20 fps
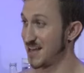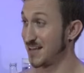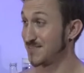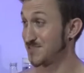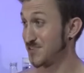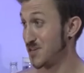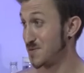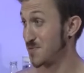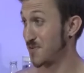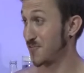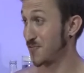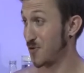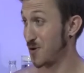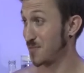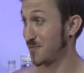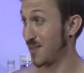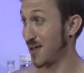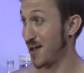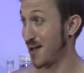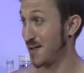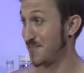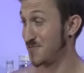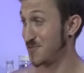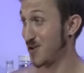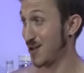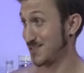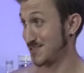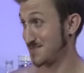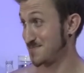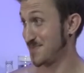you can get over. You
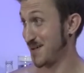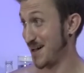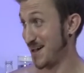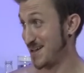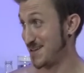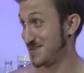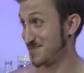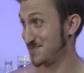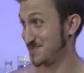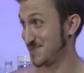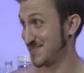got some pipes.